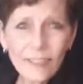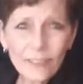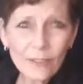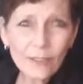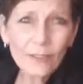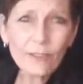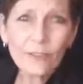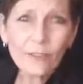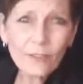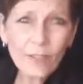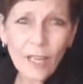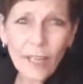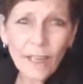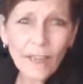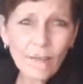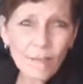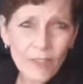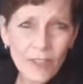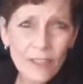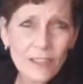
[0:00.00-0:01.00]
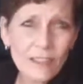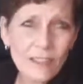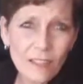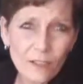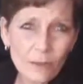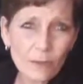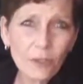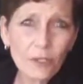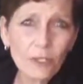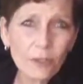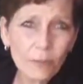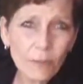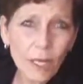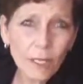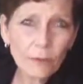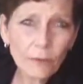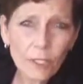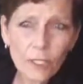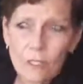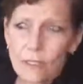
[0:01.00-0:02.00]
to have things that trigger
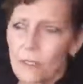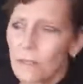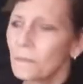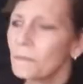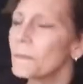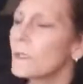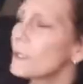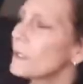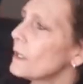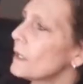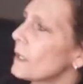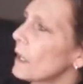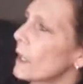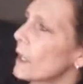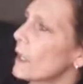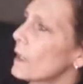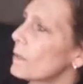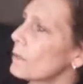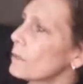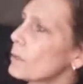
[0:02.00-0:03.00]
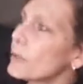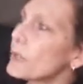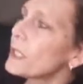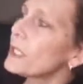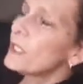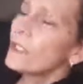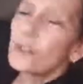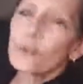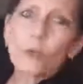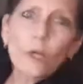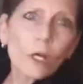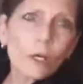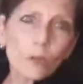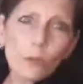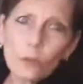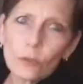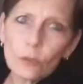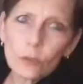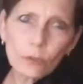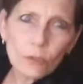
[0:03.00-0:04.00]
migraines um, really strong
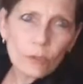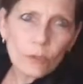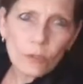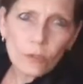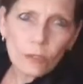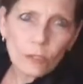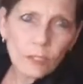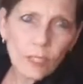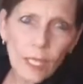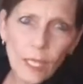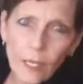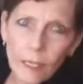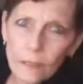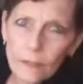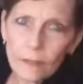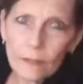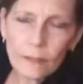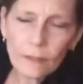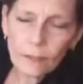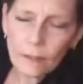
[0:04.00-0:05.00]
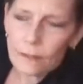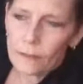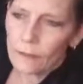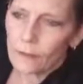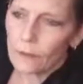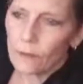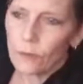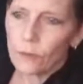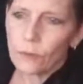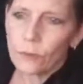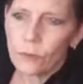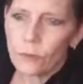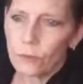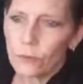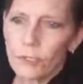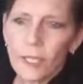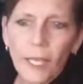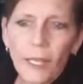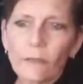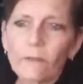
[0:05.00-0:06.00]
odors like uh, you'd,
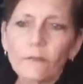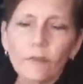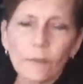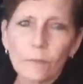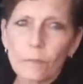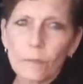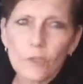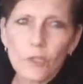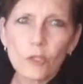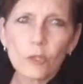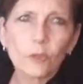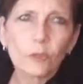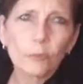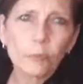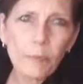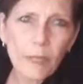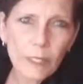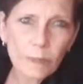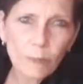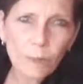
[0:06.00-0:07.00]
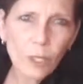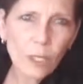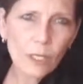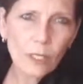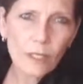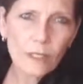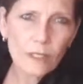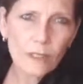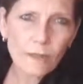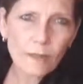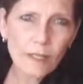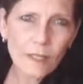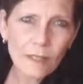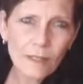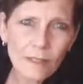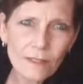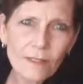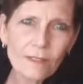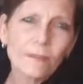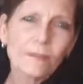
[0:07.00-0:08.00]
you'd get from certain paint products and
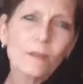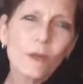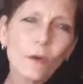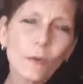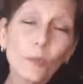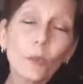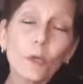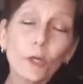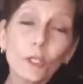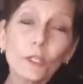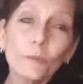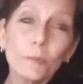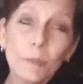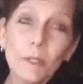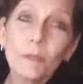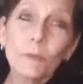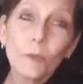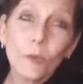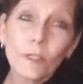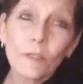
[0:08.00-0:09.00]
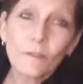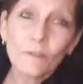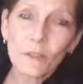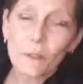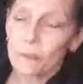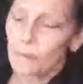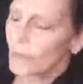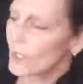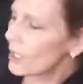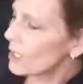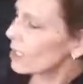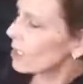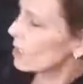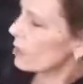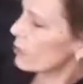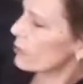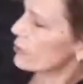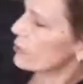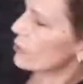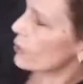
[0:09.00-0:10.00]
things would be one of them.
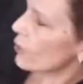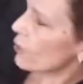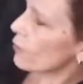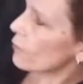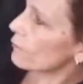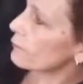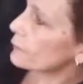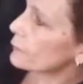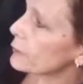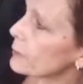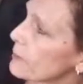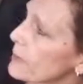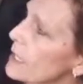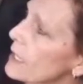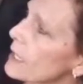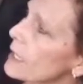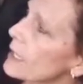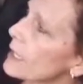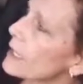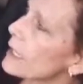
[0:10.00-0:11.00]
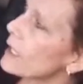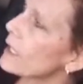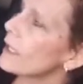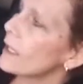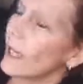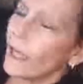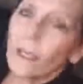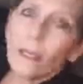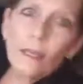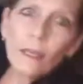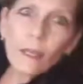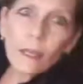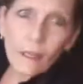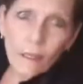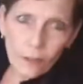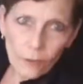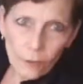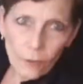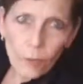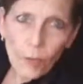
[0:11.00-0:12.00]
So for me,
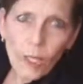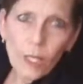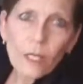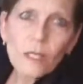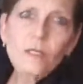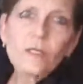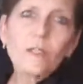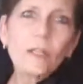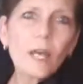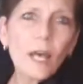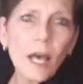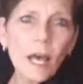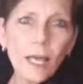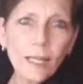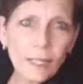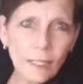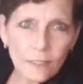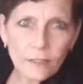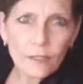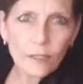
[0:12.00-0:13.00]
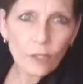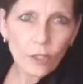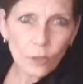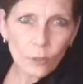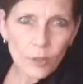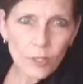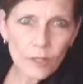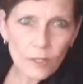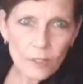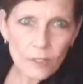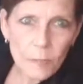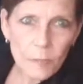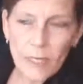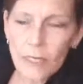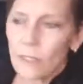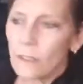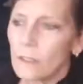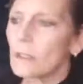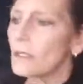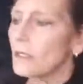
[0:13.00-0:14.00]
health wise, I like to go with these
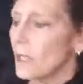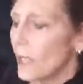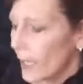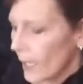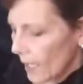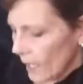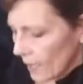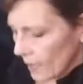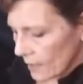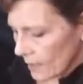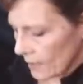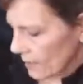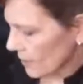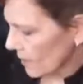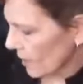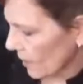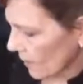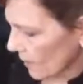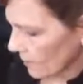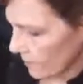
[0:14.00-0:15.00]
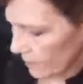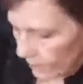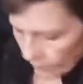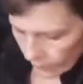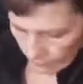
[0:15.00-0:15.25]
paints and um,